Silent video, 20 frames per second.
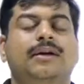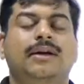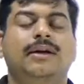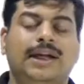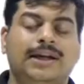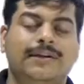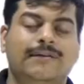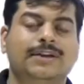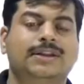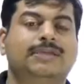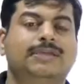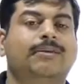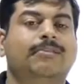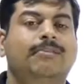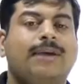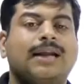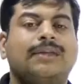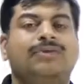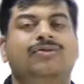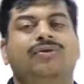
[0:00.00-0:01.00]
divisible
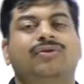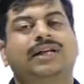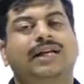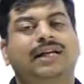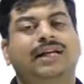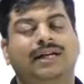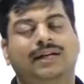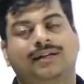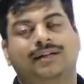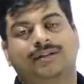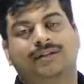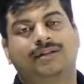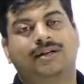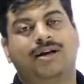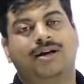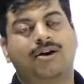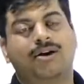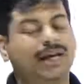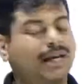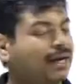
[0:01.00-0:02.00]
by 3 again.
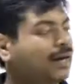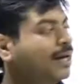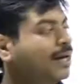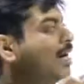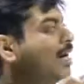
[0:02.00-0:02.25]
Okay,